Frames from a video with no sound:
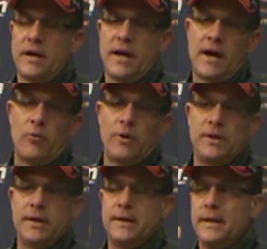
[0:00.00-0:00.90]
How we
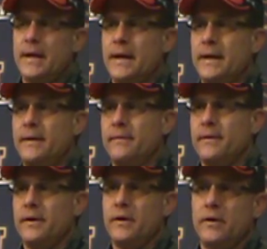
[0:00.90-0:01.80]
did today,
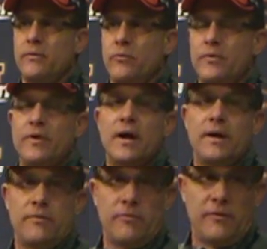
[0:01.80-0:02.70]
we've
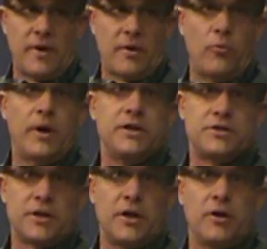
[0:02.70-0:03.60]
got a ways
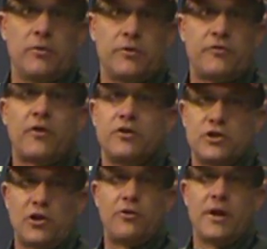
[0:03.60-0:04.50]
to go as far as
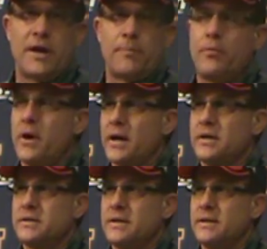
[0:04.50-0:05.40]
learning how to
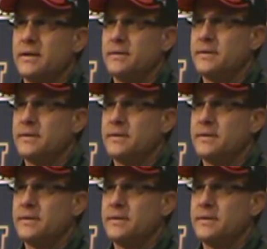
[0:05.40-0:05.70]
practice at the